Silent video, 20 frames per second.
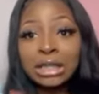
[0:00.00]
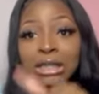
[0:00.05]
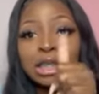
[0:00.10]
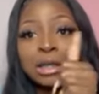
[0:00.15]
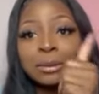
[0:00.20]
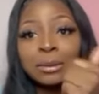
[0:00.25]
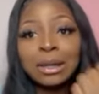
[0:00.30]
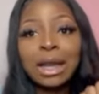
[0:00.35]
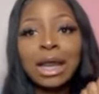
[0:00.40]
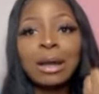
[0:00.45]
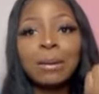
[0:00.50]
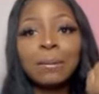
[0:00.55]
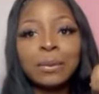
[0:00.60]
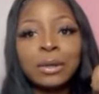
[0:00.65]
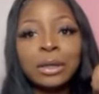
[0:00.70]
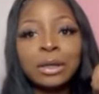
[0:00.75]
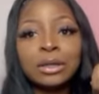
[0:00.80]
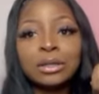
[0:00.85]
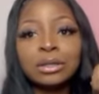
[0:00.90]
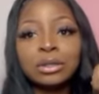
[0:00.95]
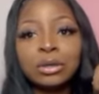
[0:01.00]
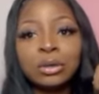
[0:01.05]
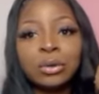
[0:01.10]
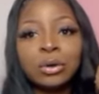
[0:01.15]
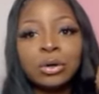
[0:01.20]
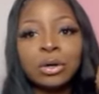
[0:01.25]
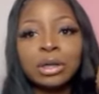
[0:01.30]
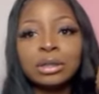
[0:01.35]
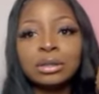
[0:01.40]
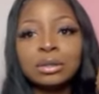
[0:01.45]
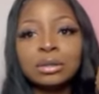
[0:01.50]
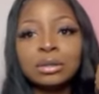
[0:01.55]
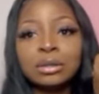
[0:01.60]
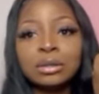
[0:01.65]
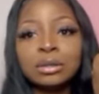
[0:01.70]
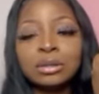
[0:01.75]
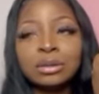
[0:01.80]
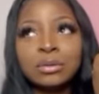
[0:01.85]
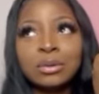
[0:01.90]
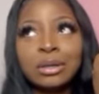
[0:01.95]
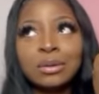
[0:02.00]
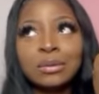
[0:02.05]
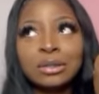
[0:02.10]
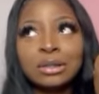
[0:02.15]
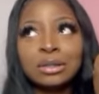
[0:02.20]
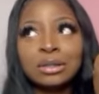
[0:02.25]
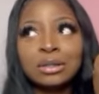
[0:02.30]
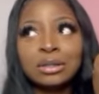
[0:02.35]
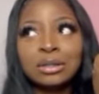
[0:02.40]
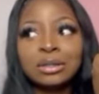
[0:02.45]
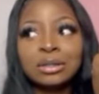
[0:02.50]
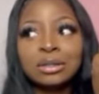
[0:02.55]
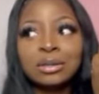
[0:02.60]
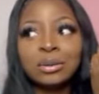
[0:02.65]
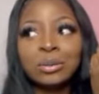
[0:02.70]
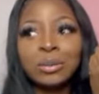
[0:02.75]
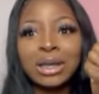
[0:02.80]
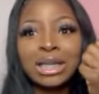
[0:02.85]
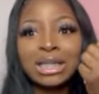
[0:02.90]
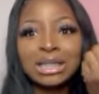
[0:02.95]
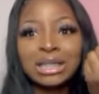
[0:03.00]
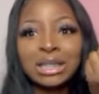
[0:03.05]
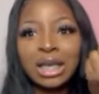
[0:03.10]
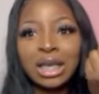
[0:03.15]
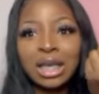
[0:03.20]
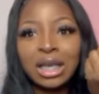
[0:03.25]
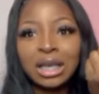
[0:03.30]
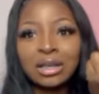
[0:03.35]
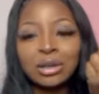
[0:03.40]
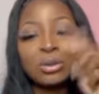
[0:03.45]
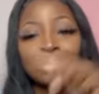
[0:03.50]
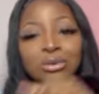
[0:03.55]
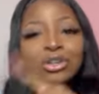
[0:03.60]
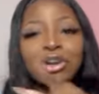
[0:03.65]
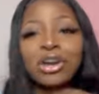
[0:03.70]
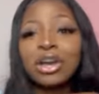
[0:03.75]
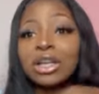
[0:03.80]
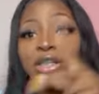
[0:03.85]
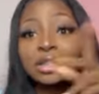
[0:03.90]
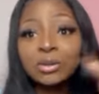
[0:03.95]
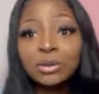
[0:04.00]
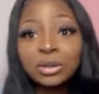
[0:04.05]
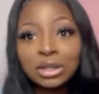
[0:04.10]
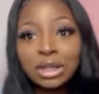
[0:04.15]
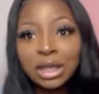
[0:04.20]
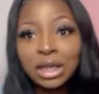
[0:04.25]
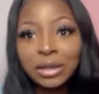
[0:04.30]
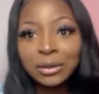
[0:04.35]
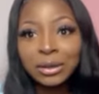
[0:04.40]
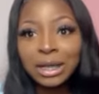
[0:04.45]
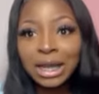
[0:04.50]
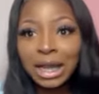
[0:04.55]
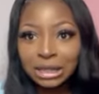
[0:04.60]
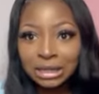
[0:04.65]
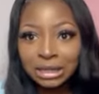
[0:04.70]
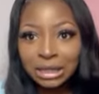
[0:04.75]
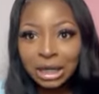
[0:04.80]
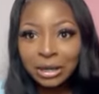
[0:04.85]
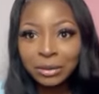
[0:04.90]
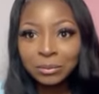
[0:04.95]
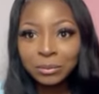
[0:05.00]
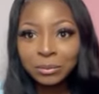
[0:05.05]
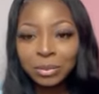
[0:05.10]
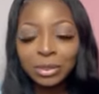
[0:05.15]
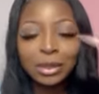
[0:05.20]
game that happened on, when it was Wednesday? No, sorry, Tuesday. Last night.